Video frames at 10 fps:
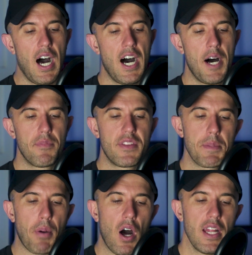
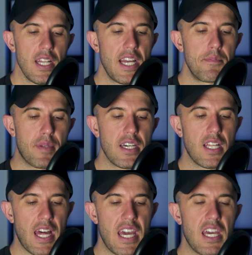The Polylite
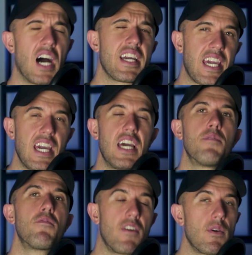PLA,
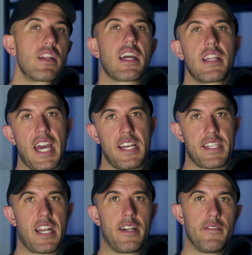again, very likely
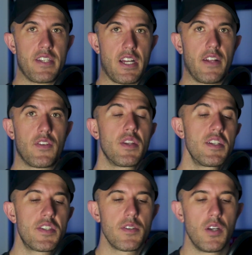has additives in it.
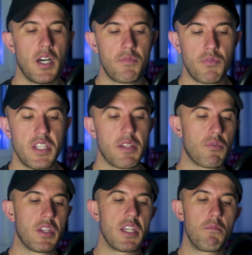
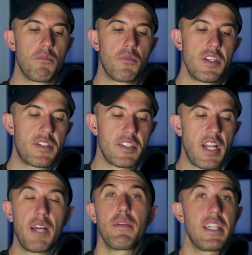This does
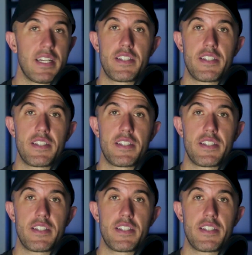not mean